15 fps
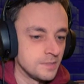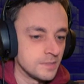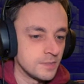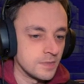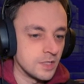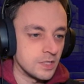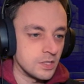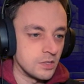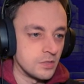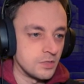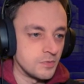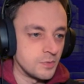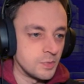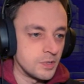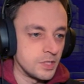There's loads
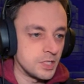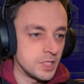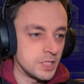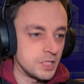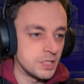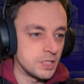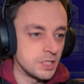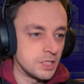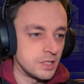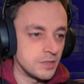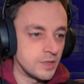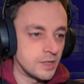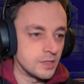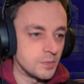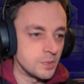of appreciation still
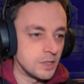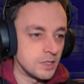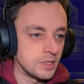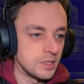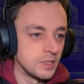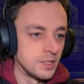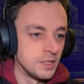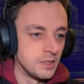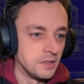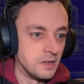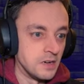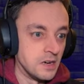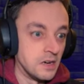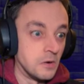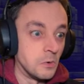around the place.
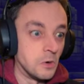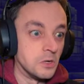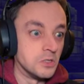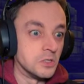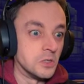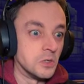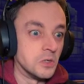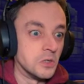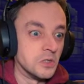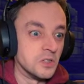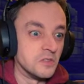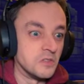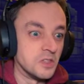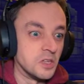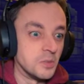I want all of the